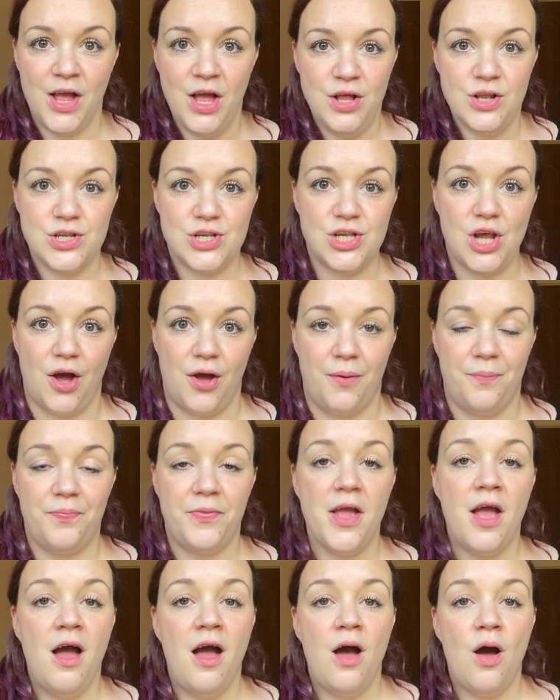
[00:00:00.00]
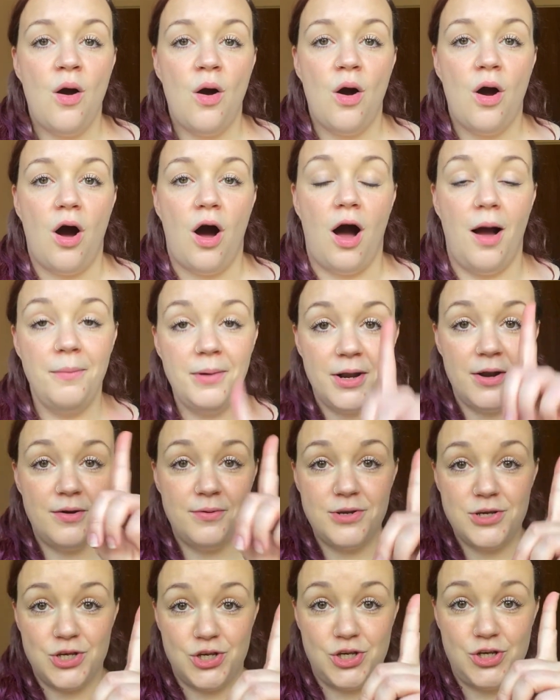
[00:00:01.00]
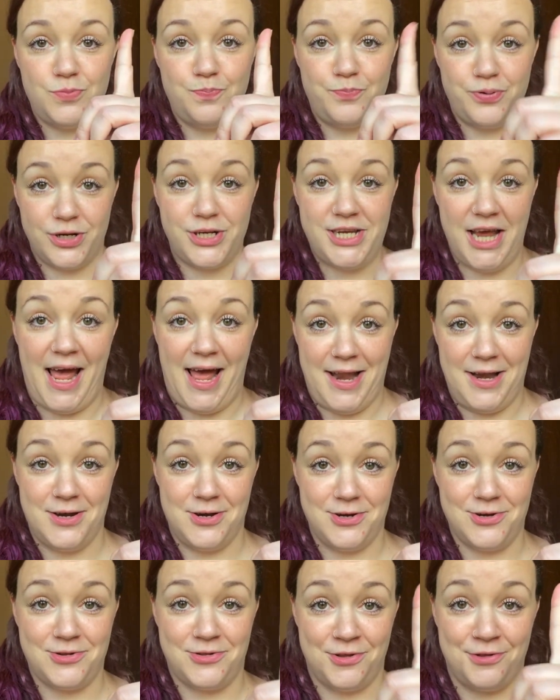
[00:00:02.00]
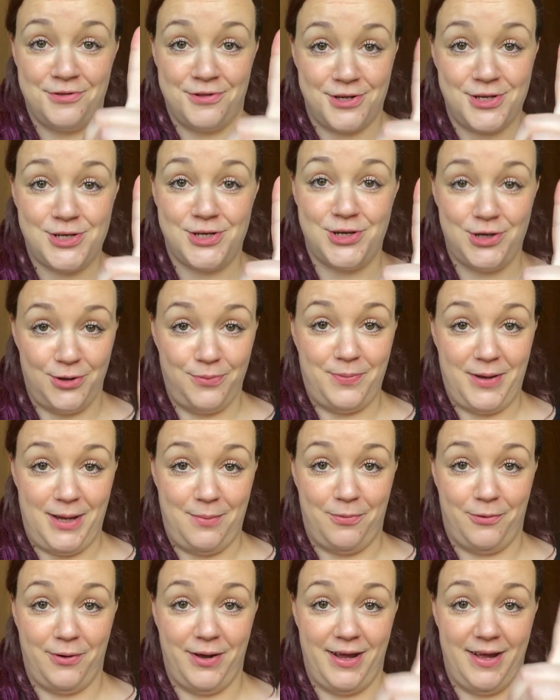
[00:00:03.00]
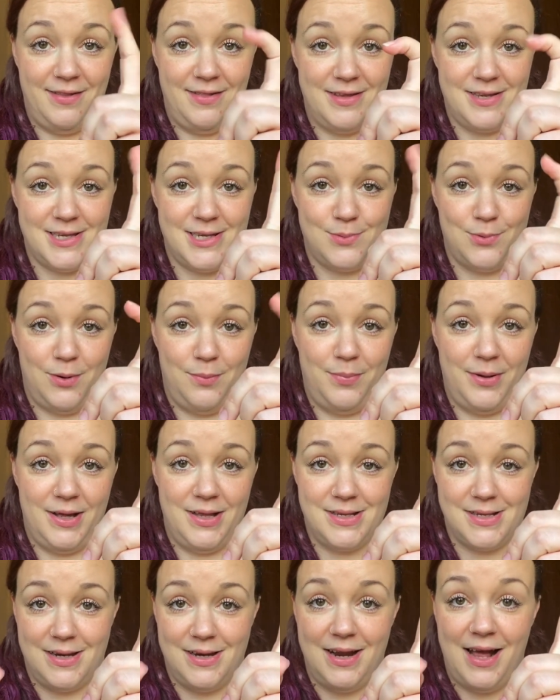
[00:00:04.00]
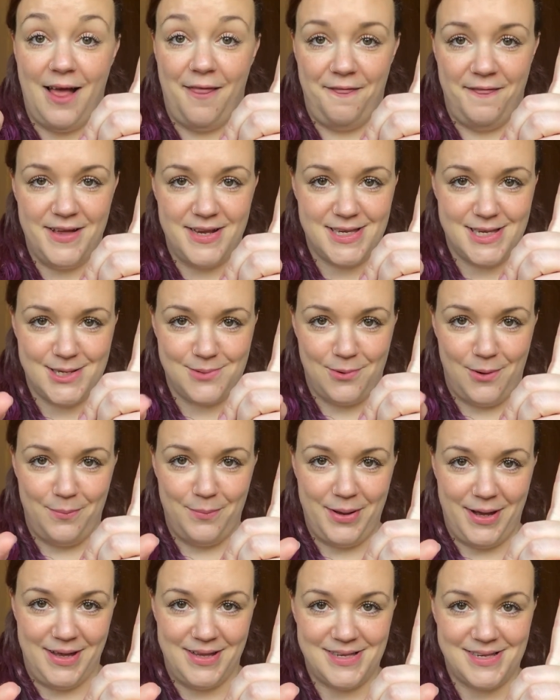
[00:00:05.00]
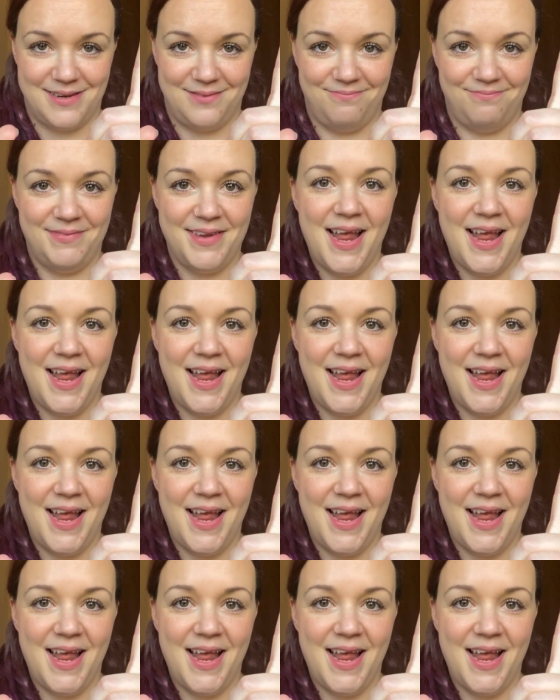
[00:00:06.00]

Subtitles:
So I'm going to pretend that there's 2 people here. This is one person and this is one person.